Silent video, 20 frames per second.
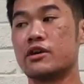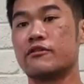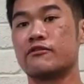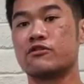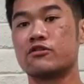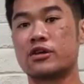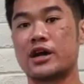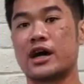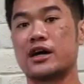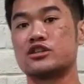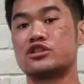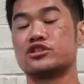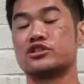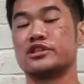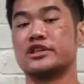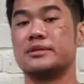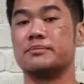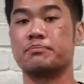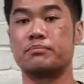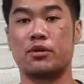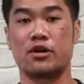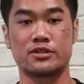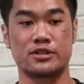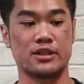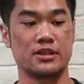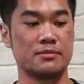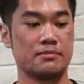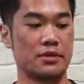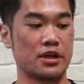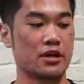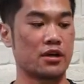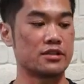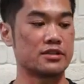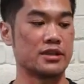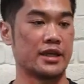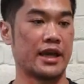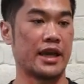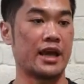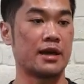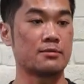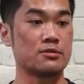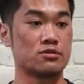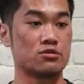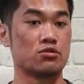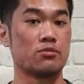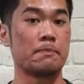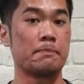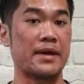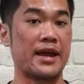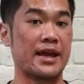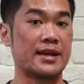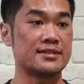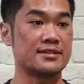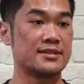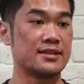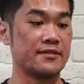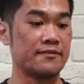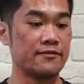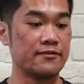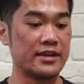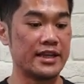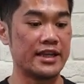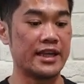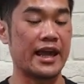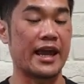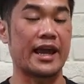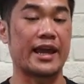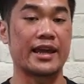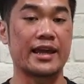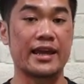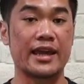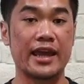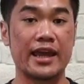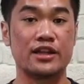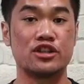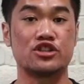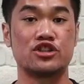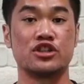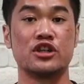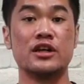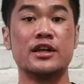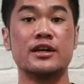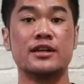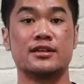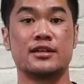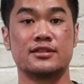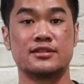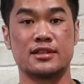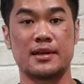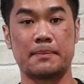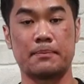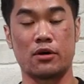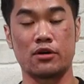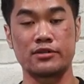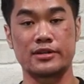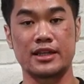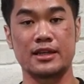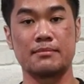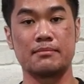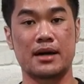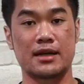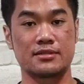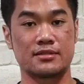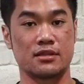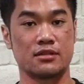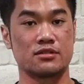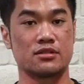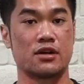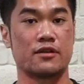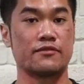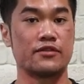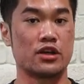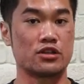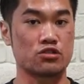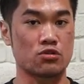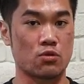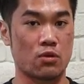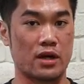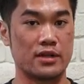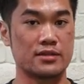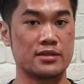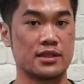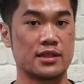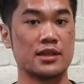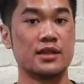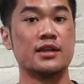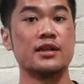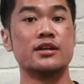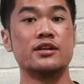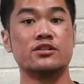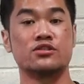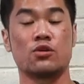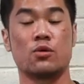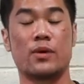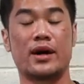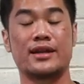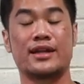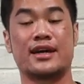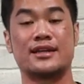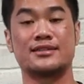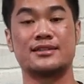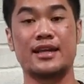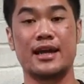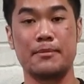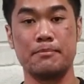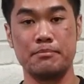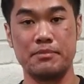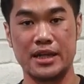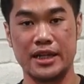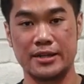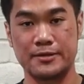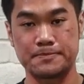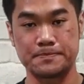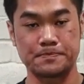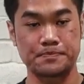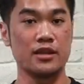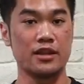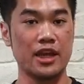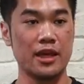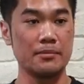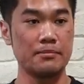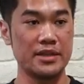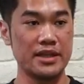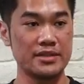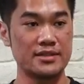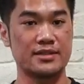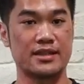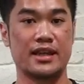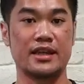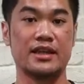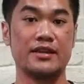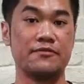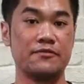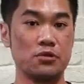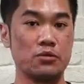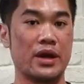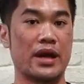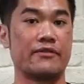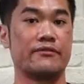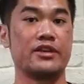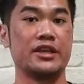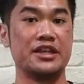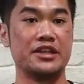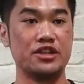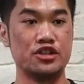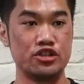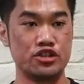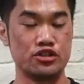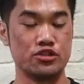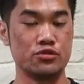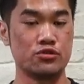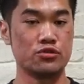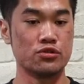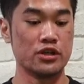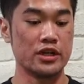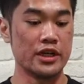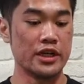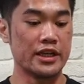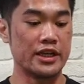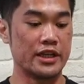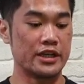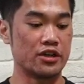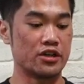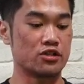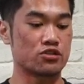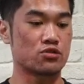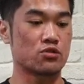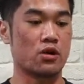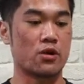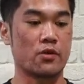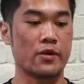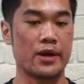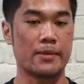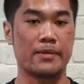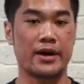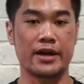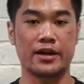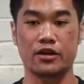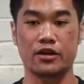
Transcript: foot arch important? Because it helps to passively engage the supporting muscles of your squat. So what does that mean? That means that if you have issue in your squat whereby